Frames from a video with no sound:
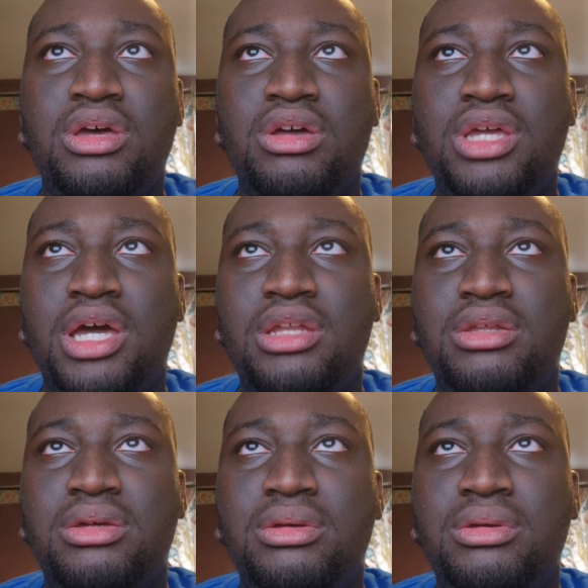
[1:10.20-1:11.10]
he had,
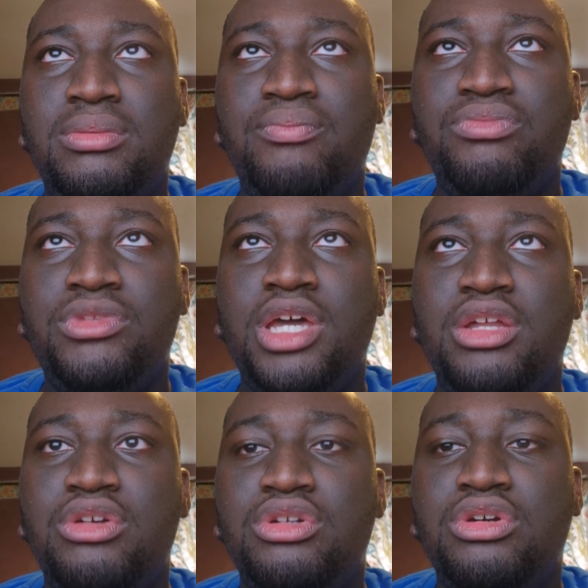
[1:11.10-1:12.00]
he had a
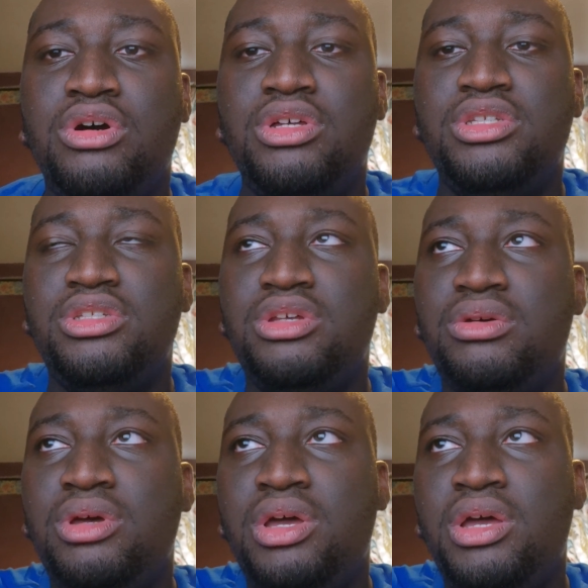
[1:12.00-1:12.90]
good cast. So
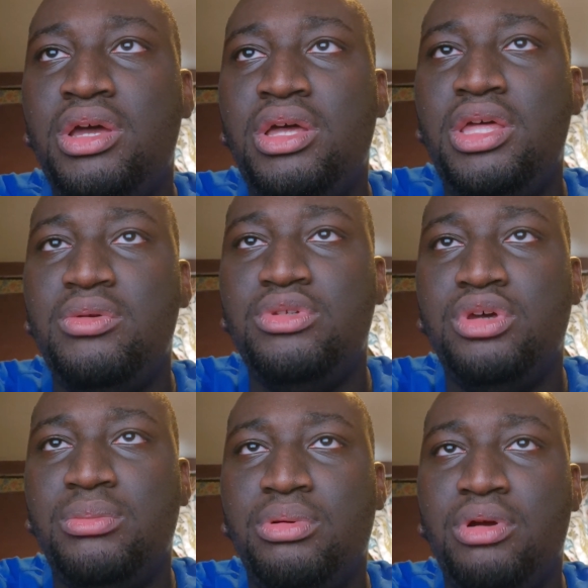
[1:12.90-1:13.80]
it was
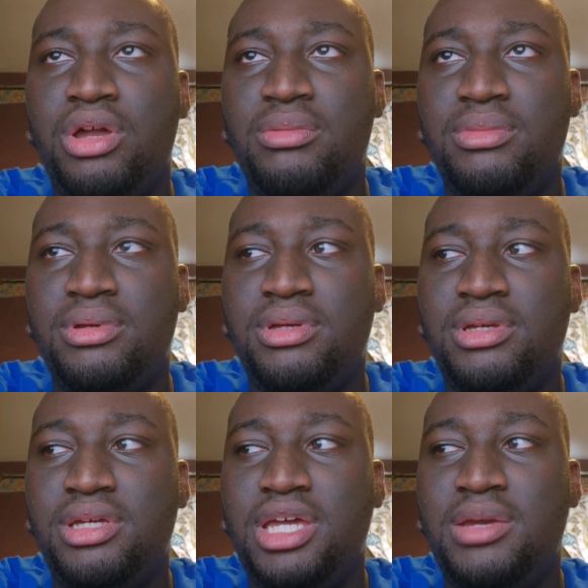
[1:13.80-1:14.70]
on Prime.
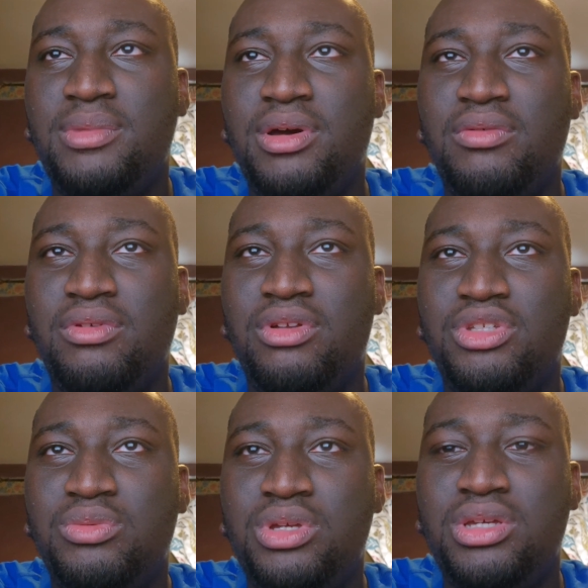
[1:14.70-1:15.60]
It came out
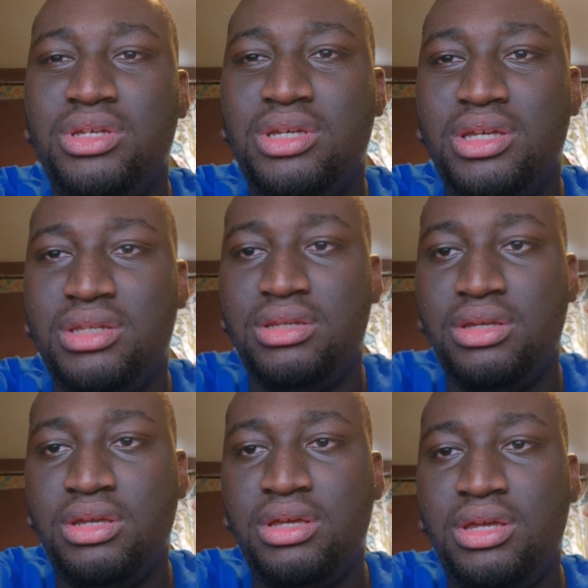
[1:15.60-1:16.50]
last week, and
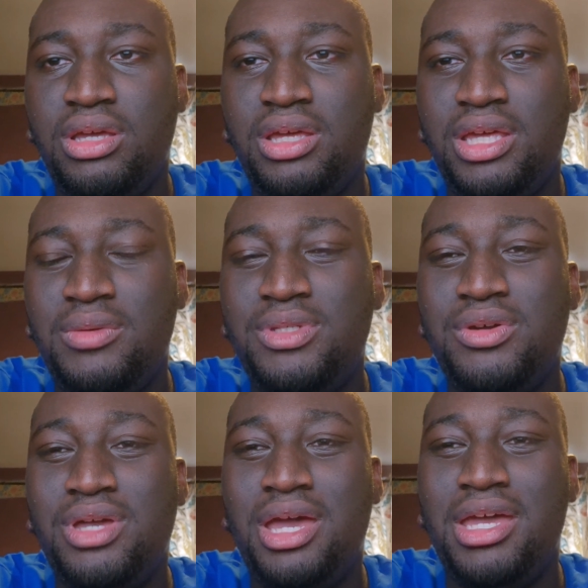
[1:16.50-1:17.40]
it was
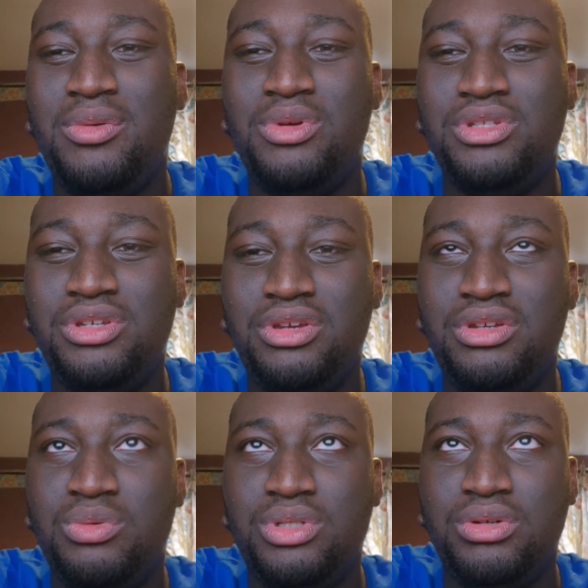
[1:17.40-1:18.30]
okay. It wasn't good.
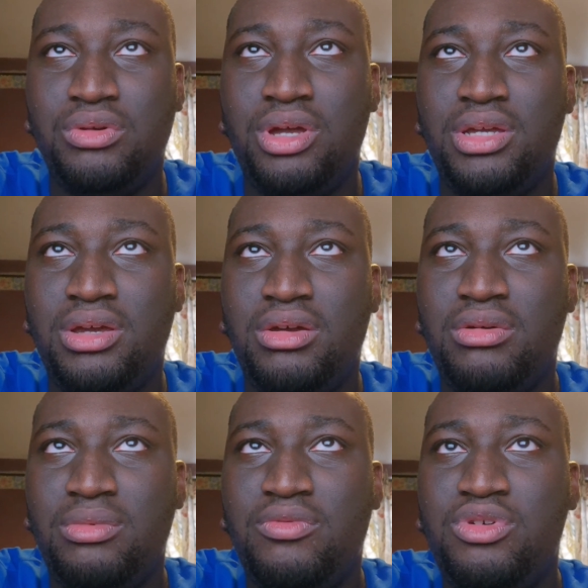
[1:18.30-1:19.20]
It wasn't great.
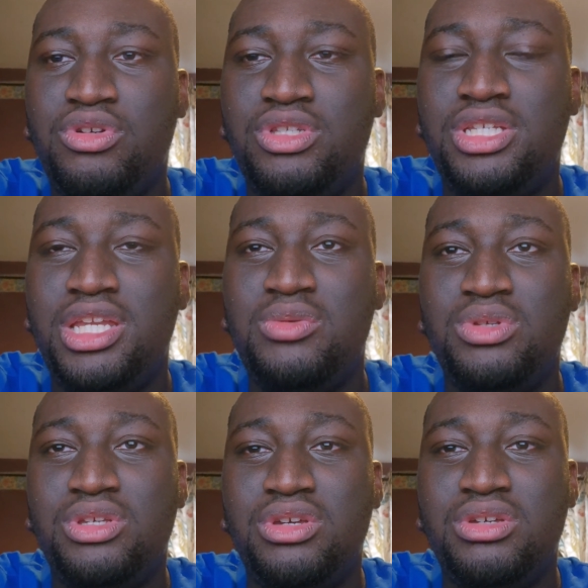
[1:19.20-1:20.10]
Um, Full John Cena
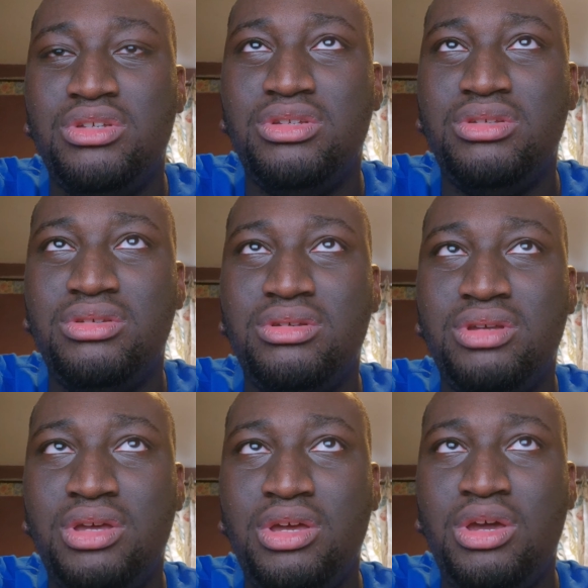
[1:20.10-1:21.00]
was good.
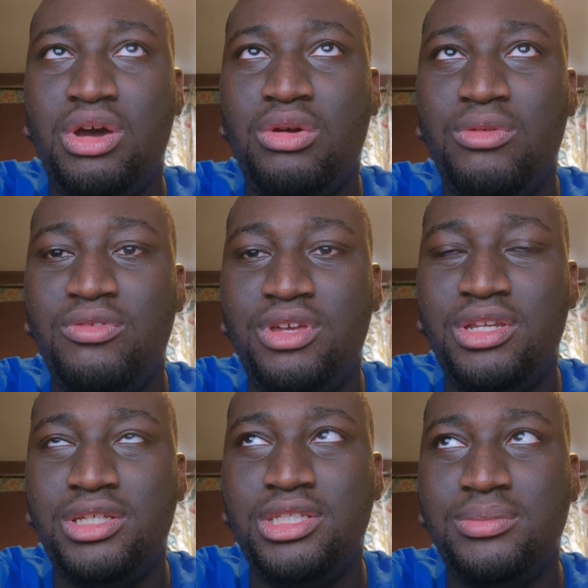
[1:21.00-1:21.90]

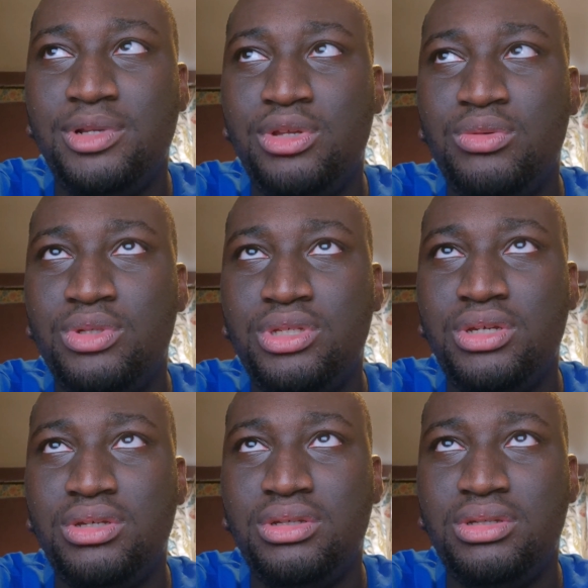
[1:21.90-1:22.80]
Awkwafina Simulu was
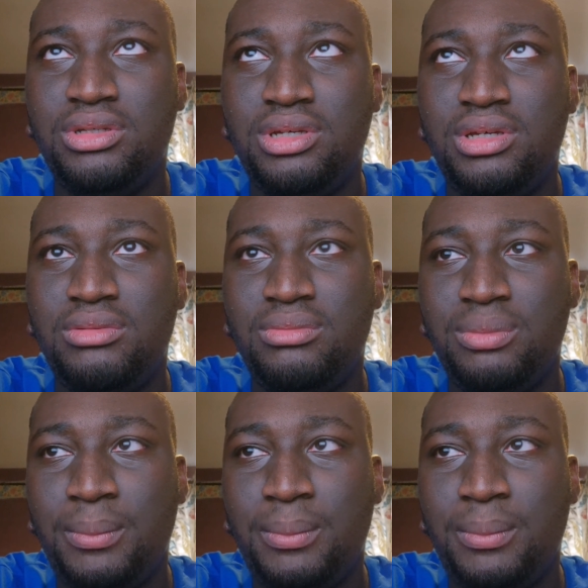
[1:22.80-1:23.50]
good. Um,